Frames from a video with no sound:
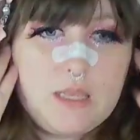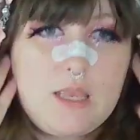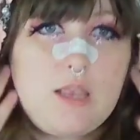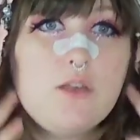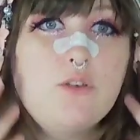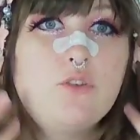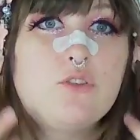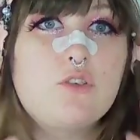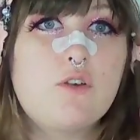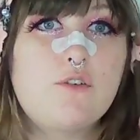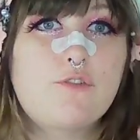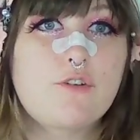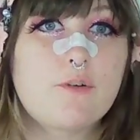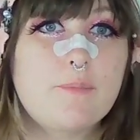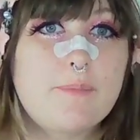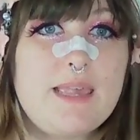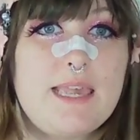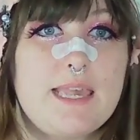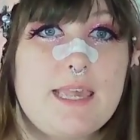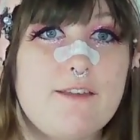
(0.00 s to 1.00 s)
So for
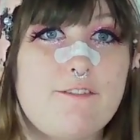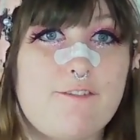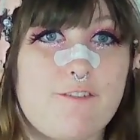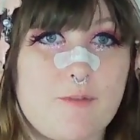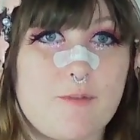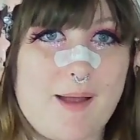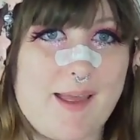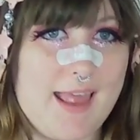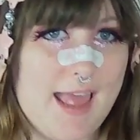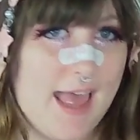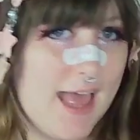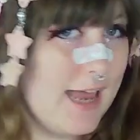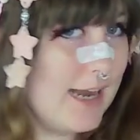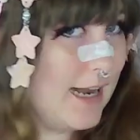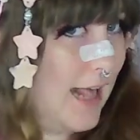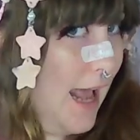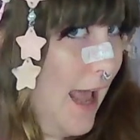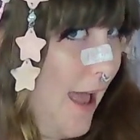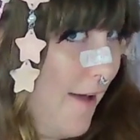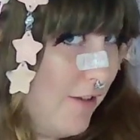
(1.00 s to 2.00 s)
me, for my head,
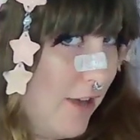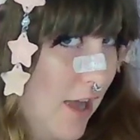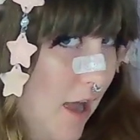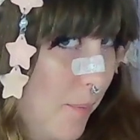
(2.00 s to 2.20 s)
I have a couple